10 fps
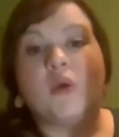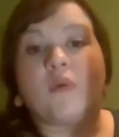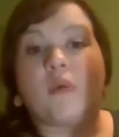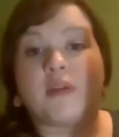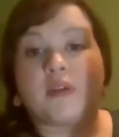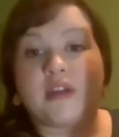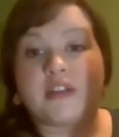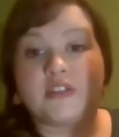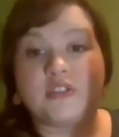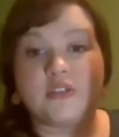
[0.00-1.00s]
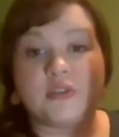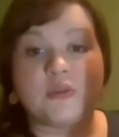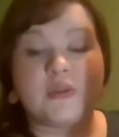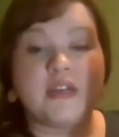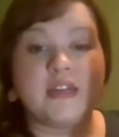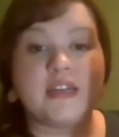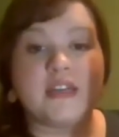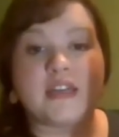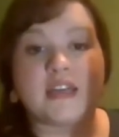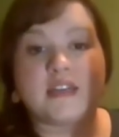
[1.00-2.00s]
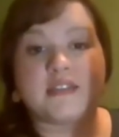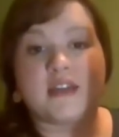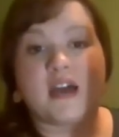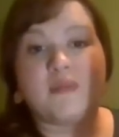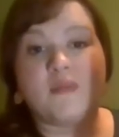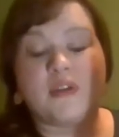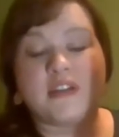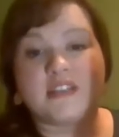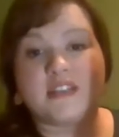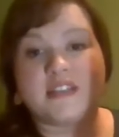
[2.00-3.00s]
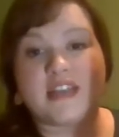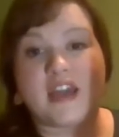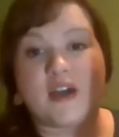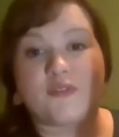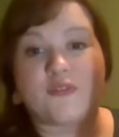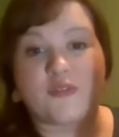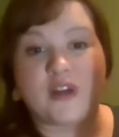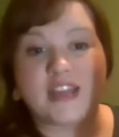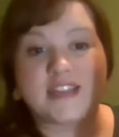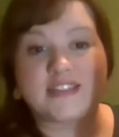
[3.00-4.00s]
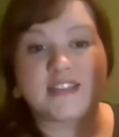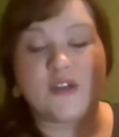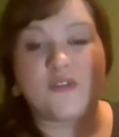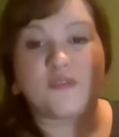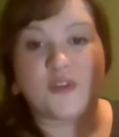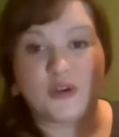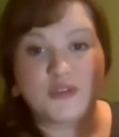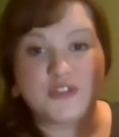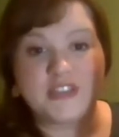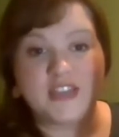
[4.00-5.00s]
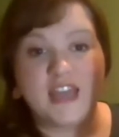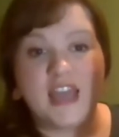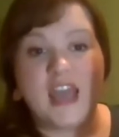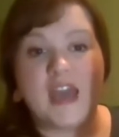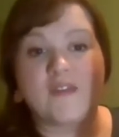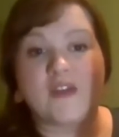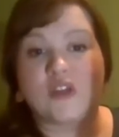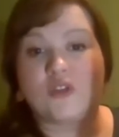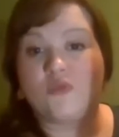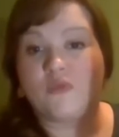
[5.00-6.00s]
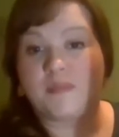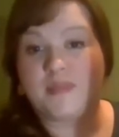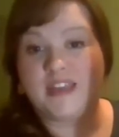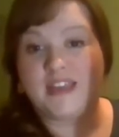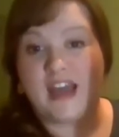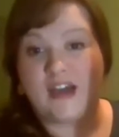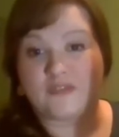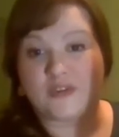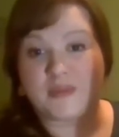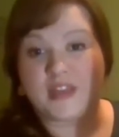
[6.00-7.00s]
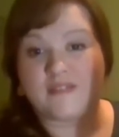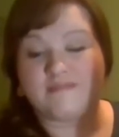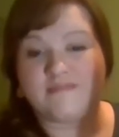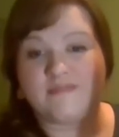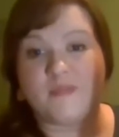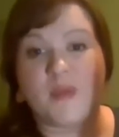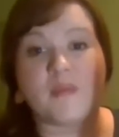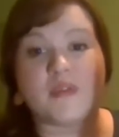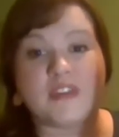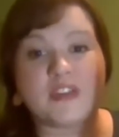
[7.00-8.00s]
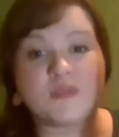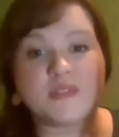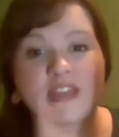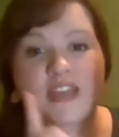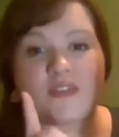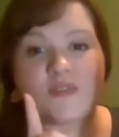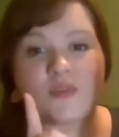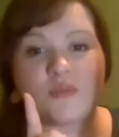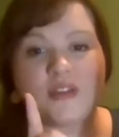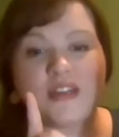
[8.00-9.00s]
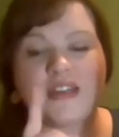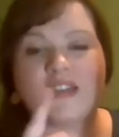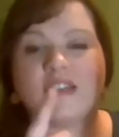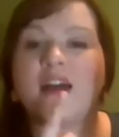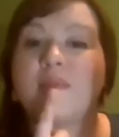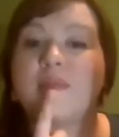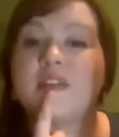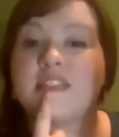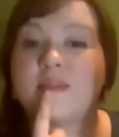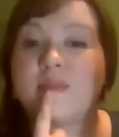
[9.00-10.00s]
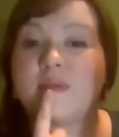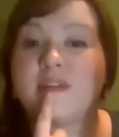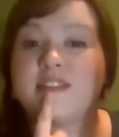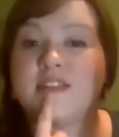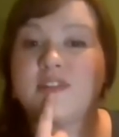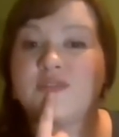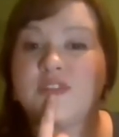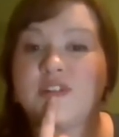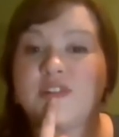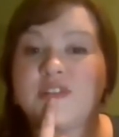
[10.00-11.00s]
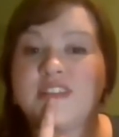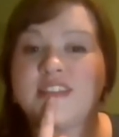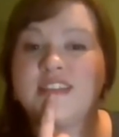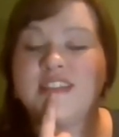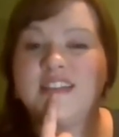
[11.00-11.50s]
What we're going to do is I'm going to say a phrase first, and then you repeat after me. Remember the cues I gave you? I'm going to say it by myself first.